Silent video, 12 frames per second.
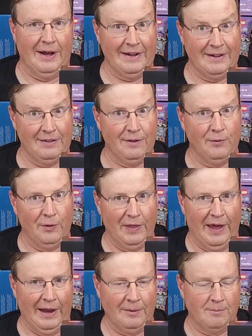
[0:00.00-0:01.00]
I can live with
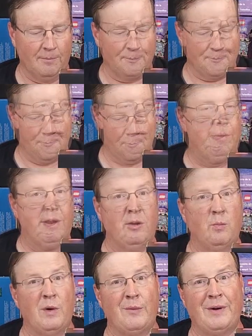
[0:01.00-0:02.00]
that. But I
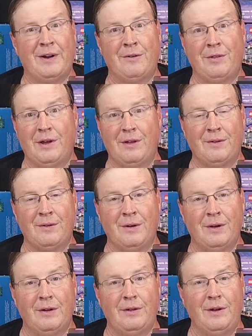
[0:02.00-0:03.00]
hope one way or the other,
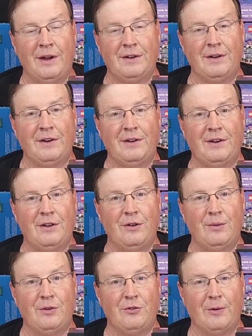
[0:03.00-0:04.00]
you get to
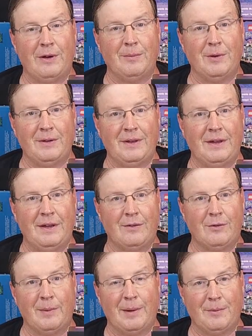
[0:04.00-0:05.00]
continue enjoying building, and
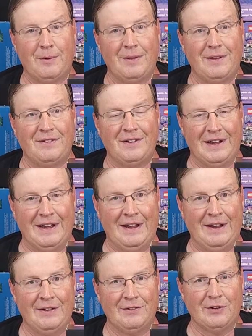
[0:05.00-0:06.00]
remember that
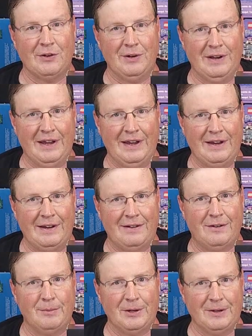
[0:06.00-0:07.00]
today is a good day
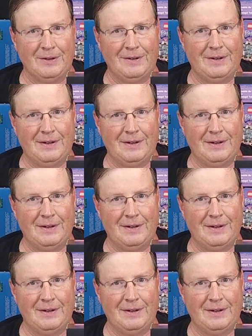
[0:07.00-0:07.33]
to build.